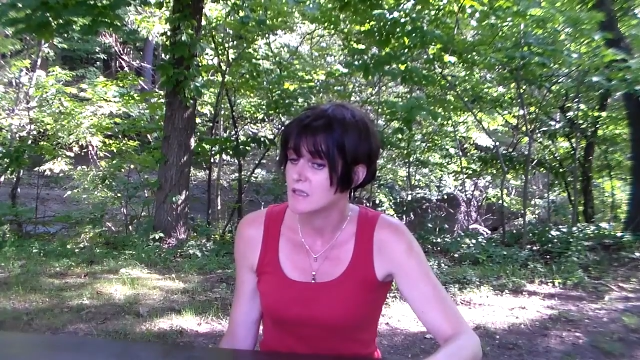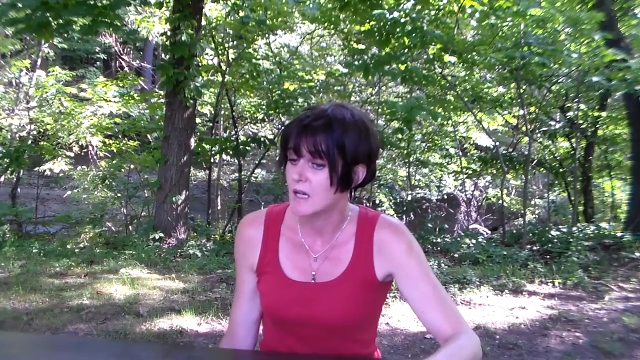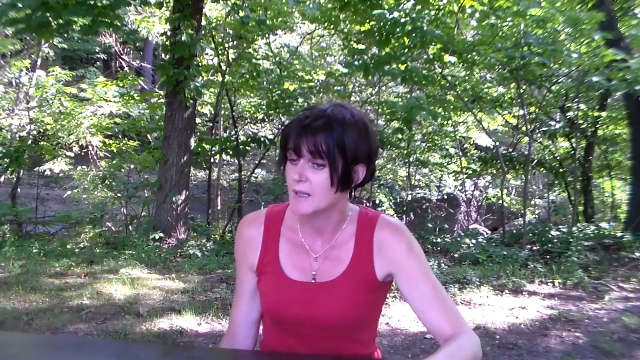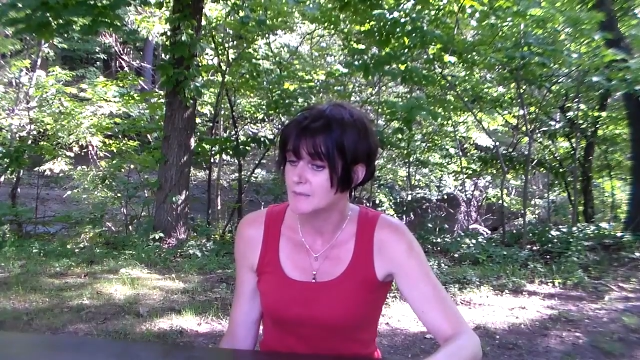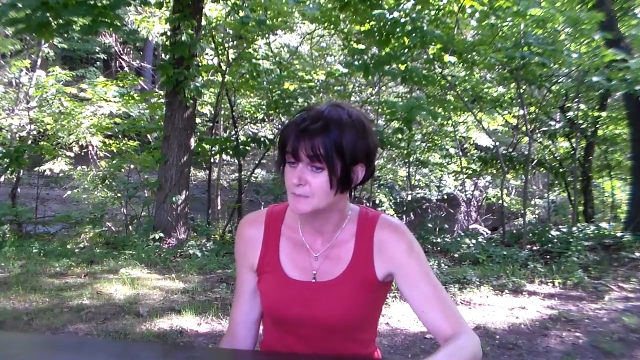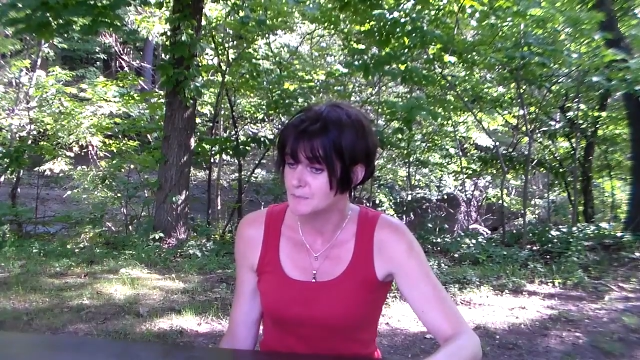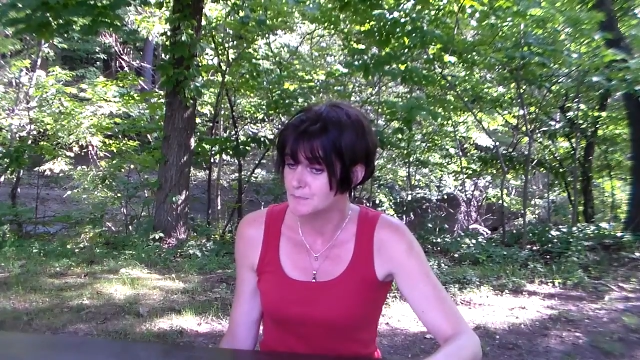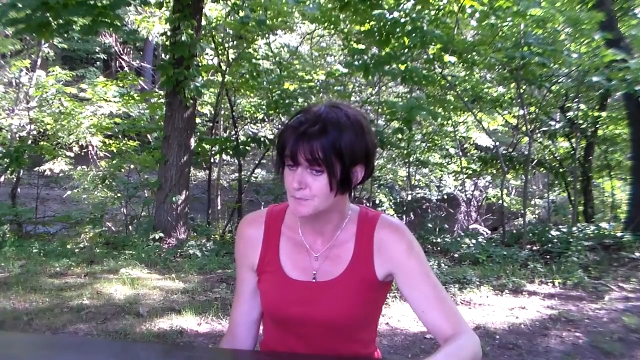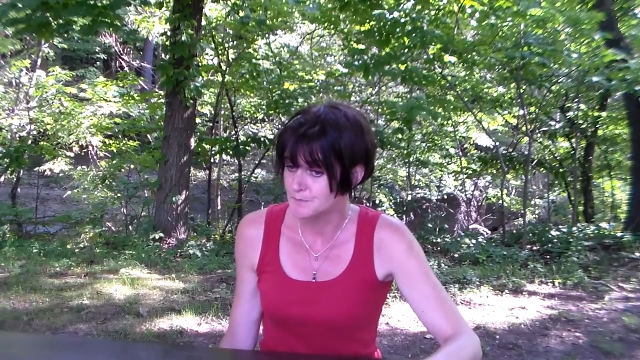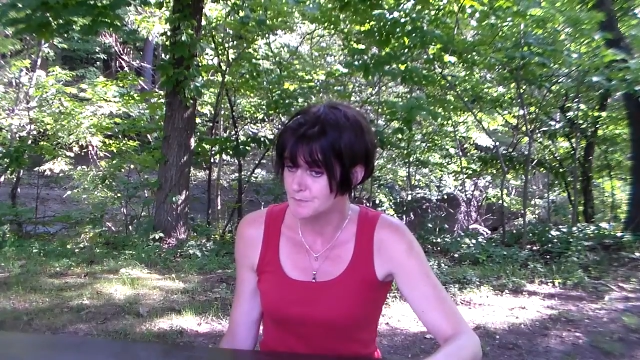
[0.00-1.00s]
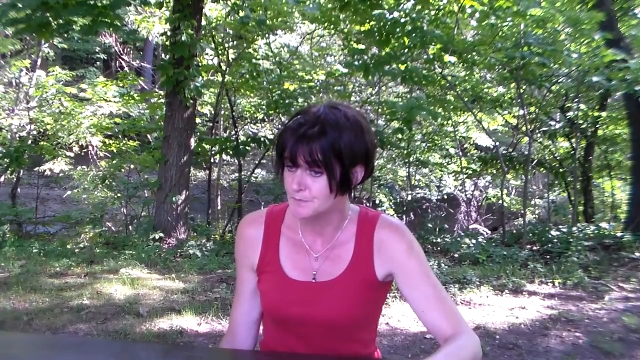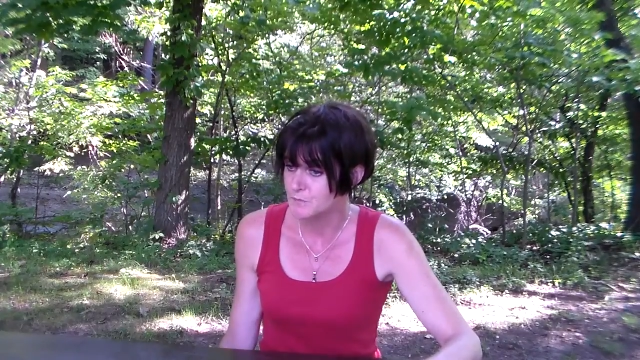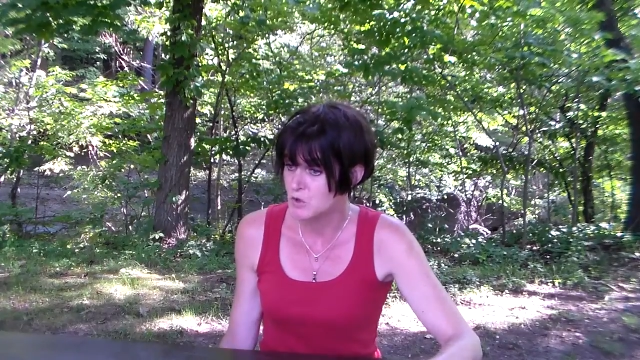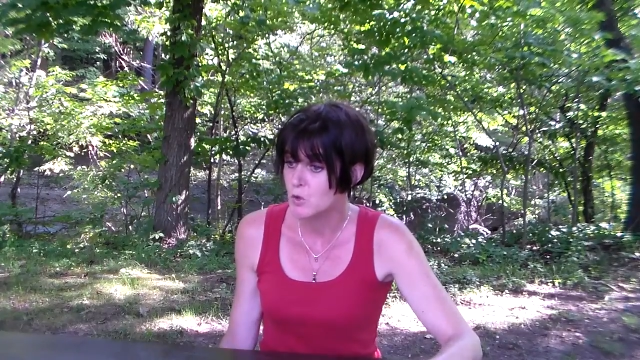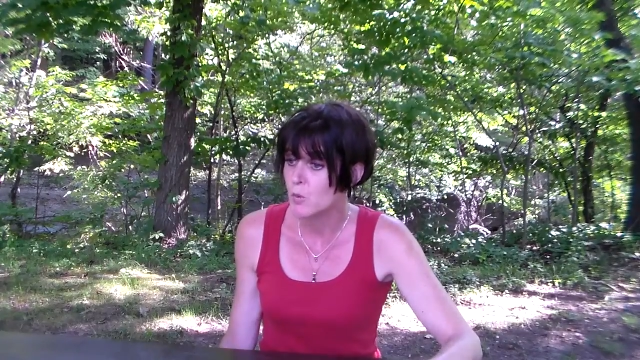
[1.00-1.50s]

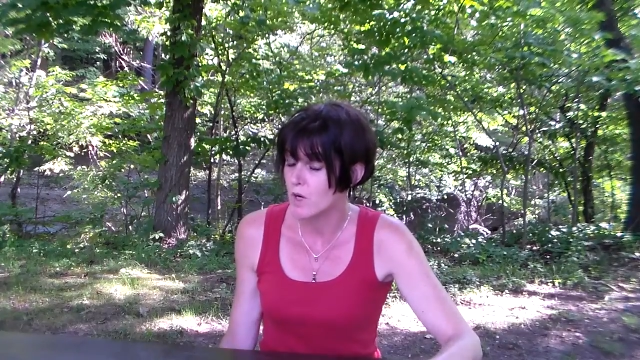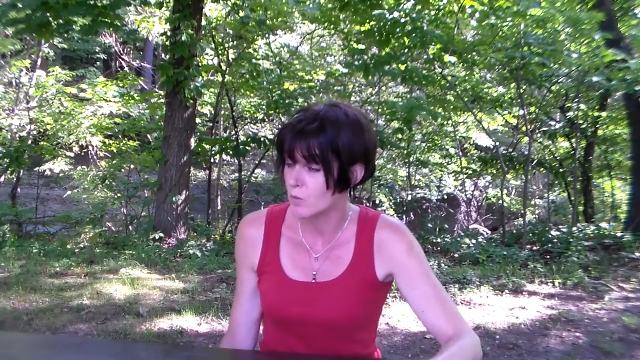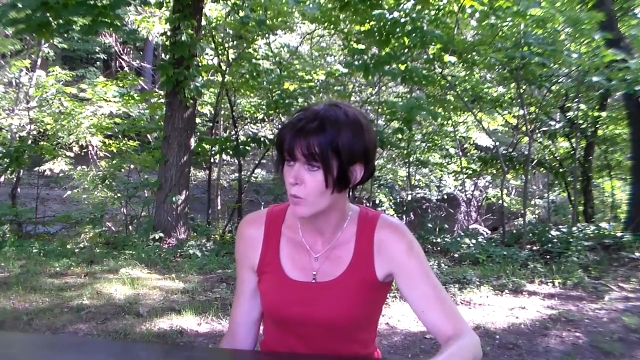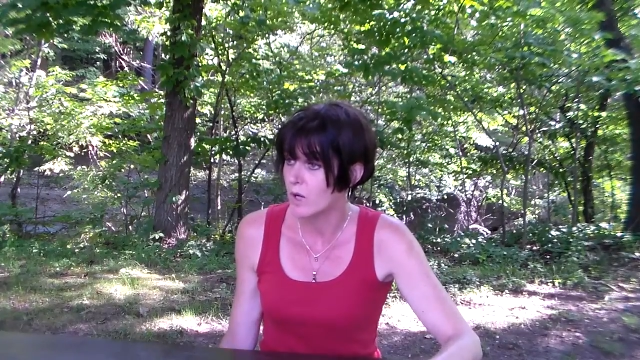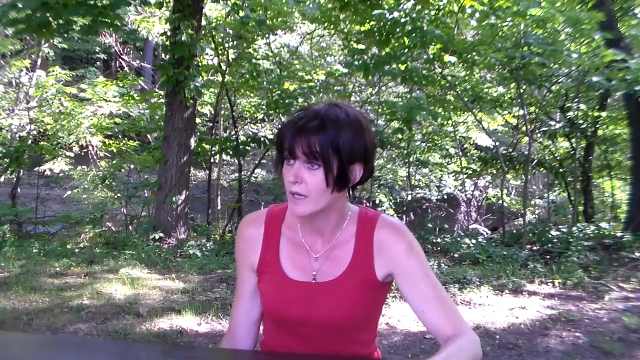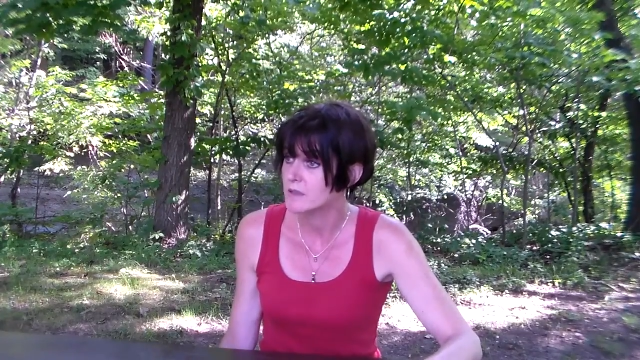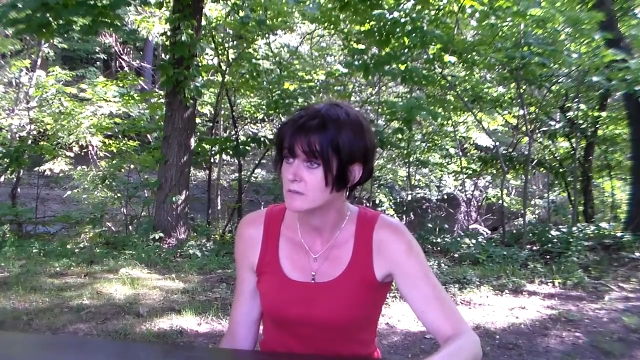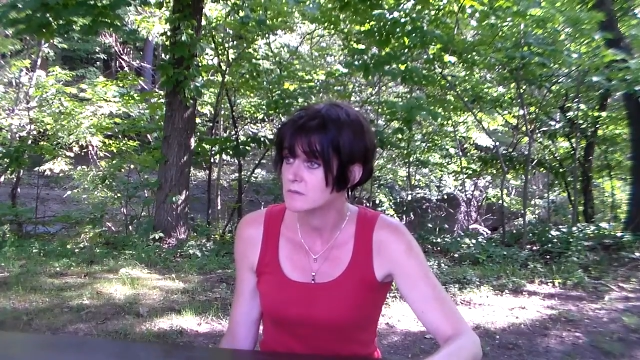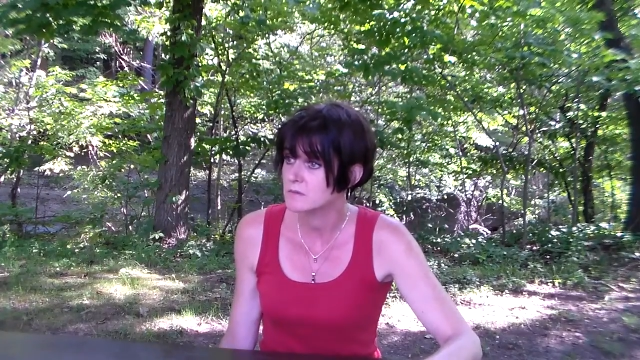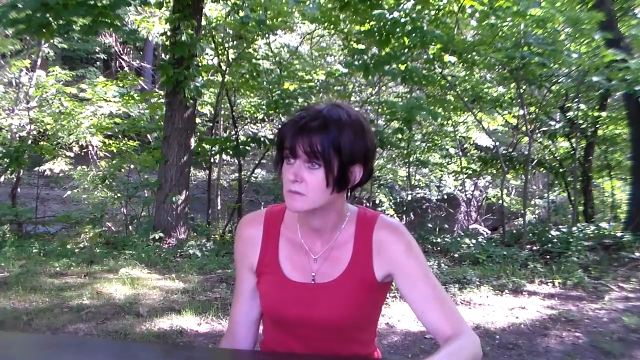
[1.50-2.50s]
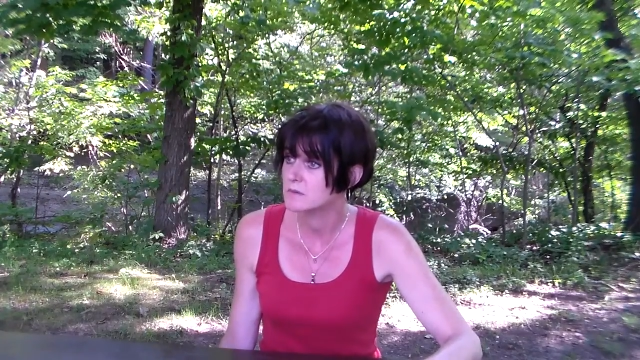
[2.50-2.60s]
211